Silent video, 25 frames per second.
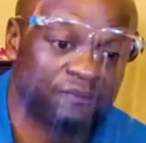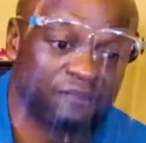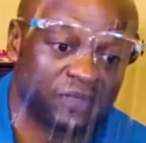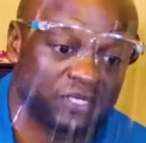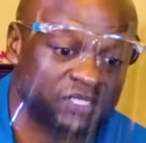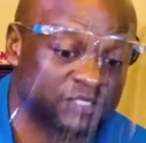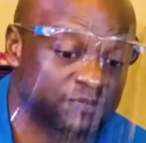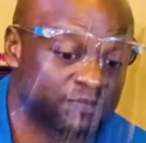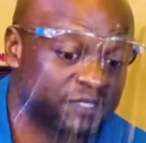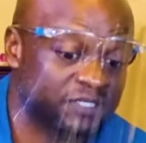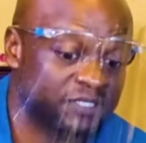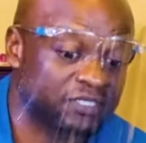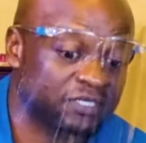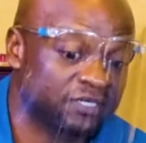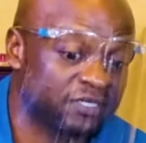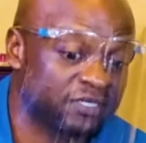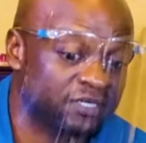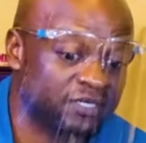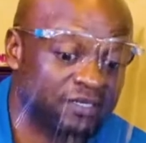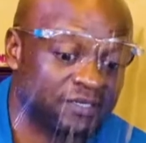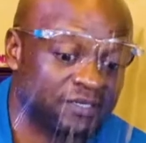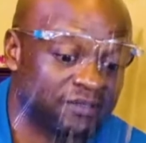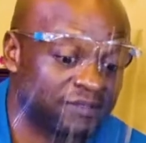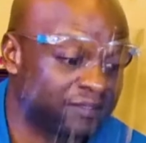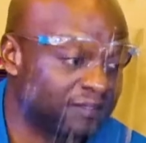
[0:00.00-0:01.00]

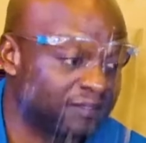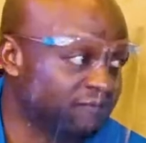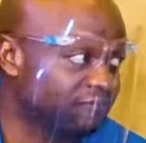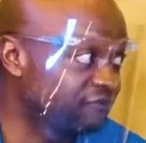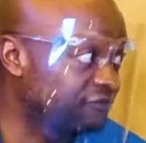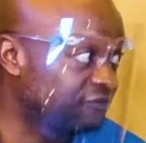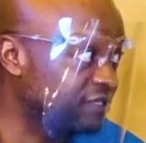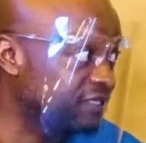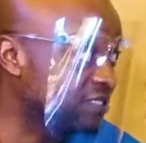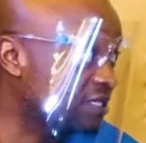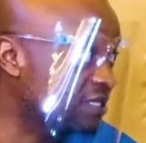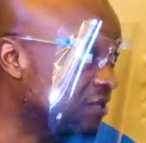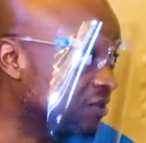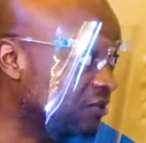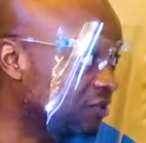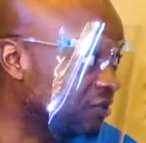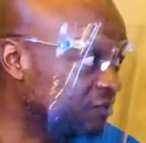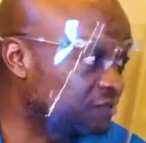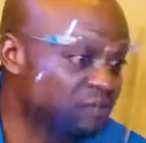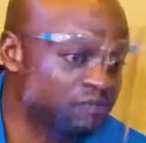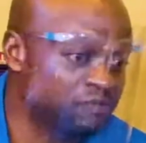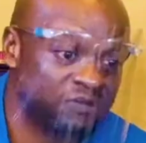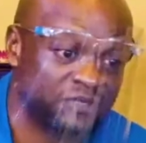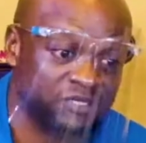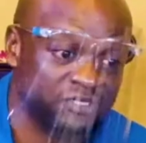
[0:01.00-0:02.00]
especially in Freetown.
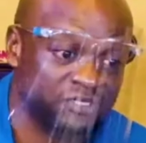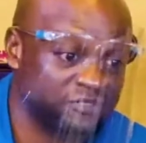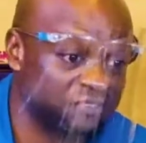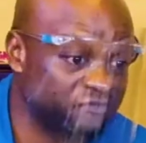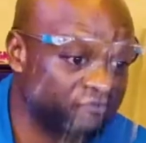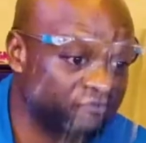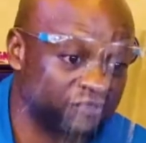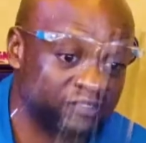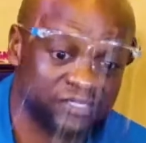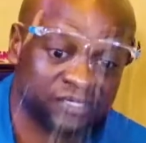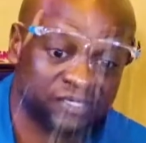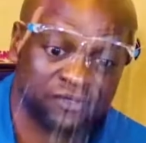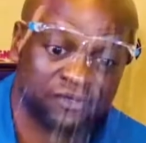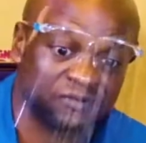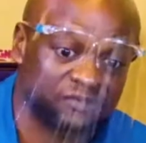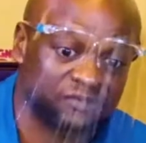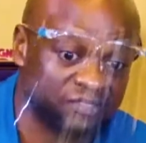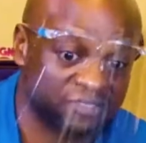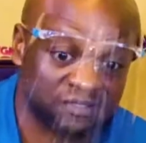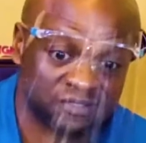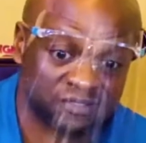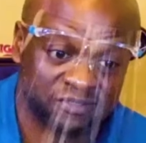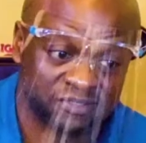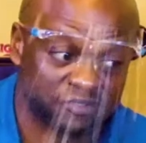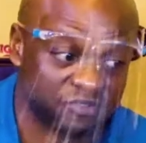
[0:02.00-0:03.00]
The population of Freetown
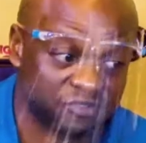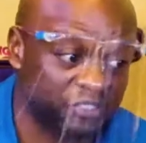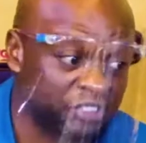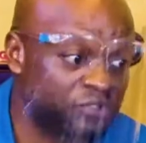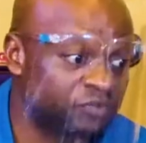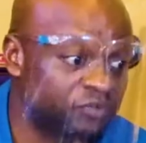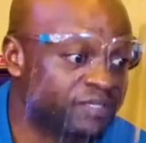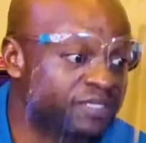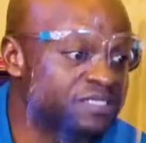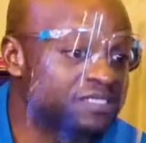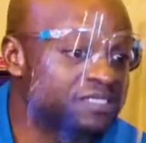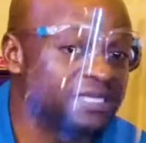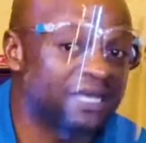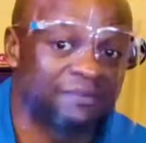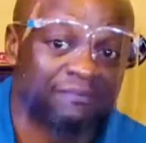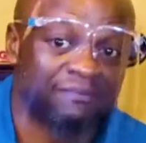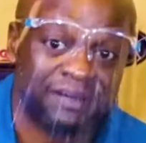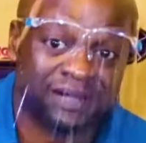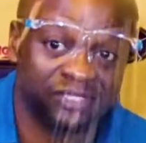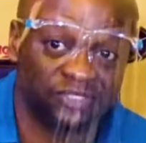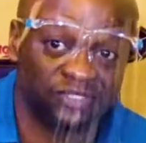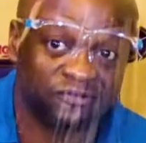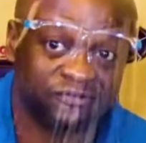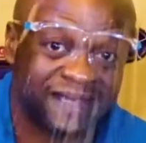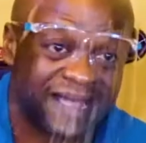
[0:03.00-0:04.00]
continues to increase. The
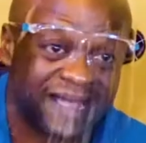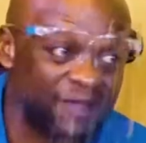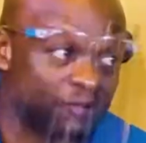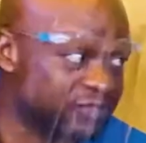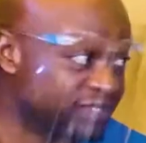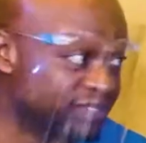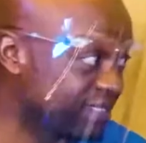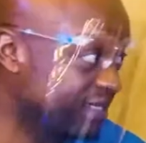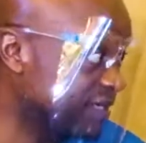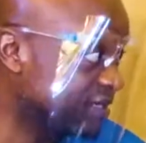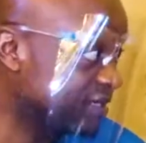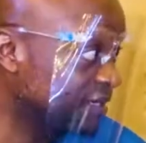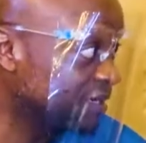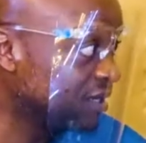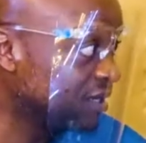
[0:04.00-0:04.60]
amount of housing